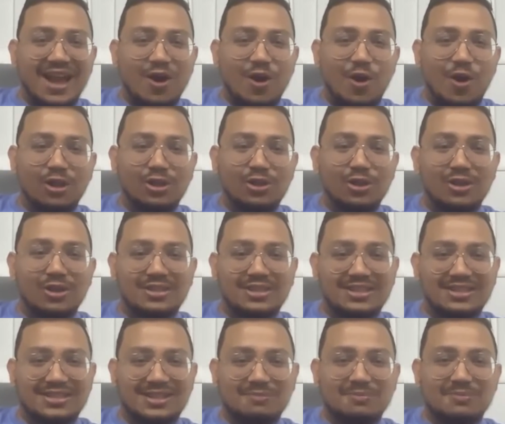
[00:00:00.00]
all your
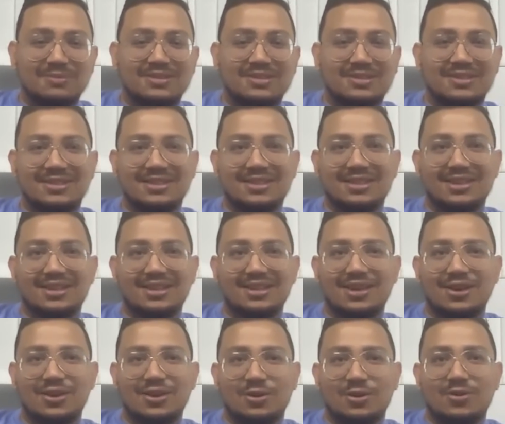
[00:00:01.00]
systems
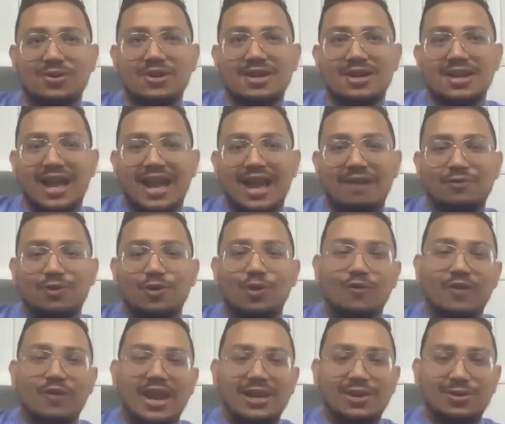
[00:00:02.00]
have no
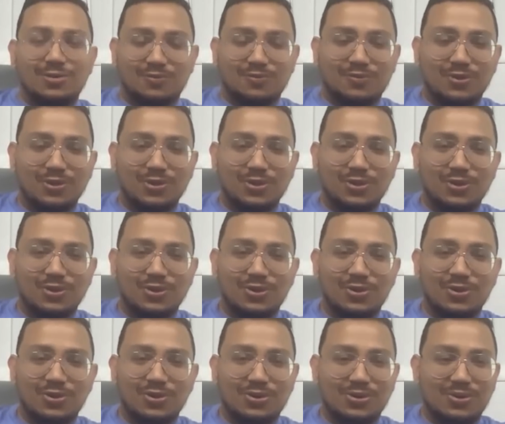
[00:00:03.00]
value,
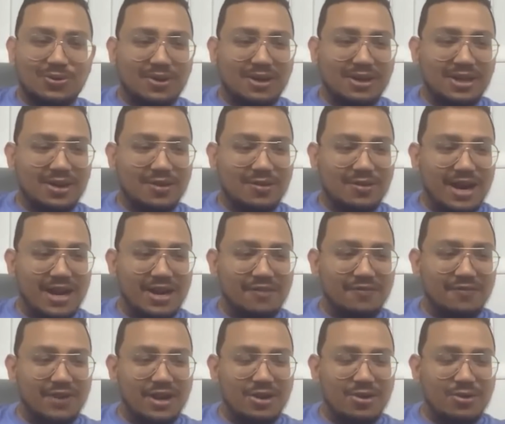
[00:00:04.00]
no kind
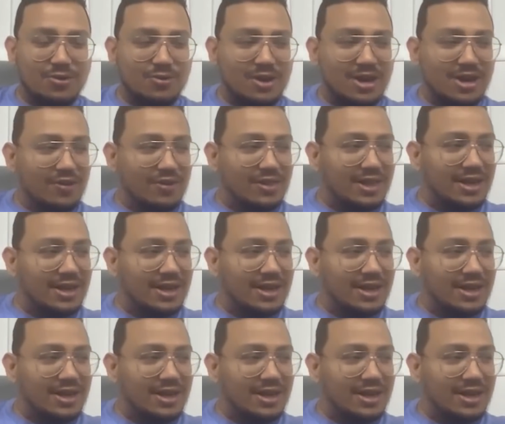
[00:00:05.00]
of control and all